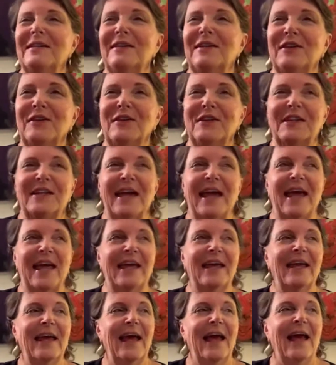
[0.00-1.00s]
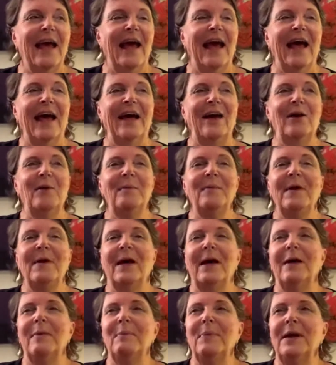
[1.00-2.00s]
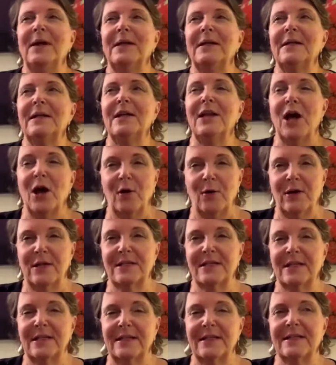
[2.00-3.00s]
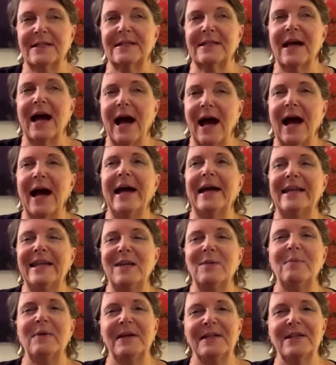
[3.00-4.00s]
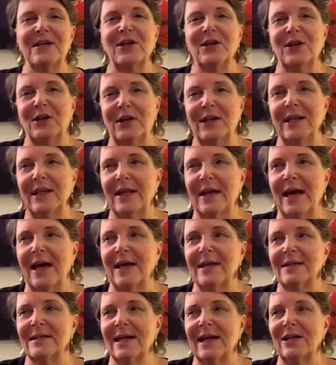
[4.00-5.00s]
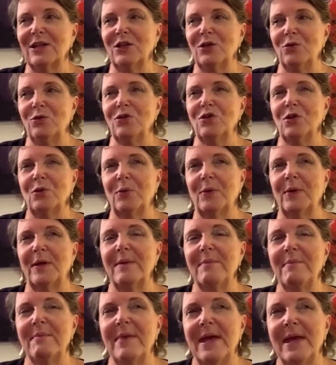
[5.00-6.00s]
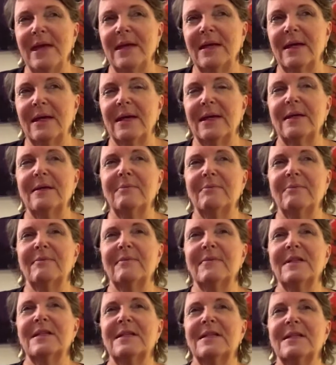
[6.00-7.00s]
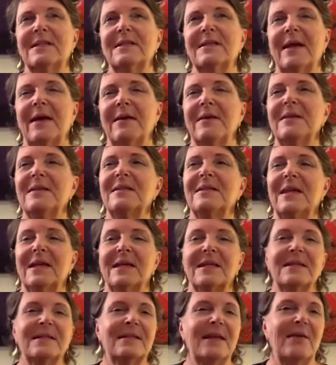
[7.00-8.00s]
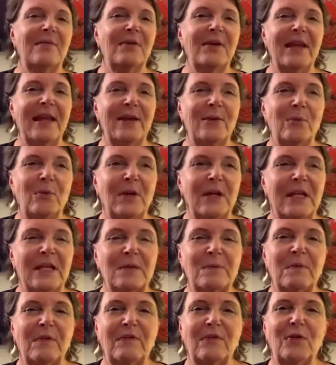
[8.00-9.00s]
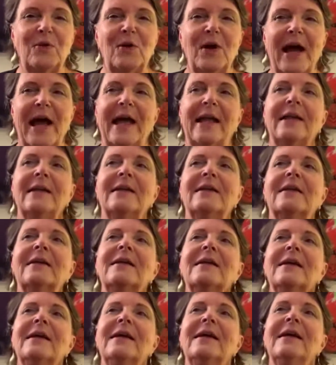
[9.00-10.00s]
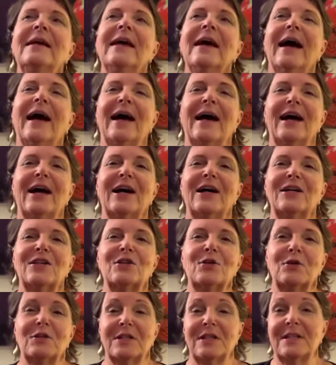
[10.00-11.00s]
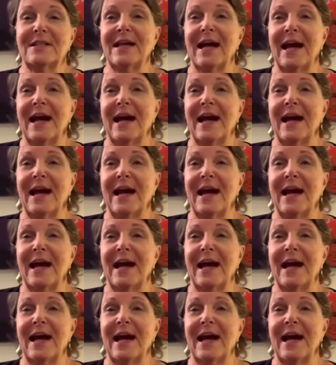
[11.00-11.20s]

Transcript: it the other day. Um, but no, it's a tiny bit early yet. I usually make it six, seven, eight weeks beforehand. Uh, so it's a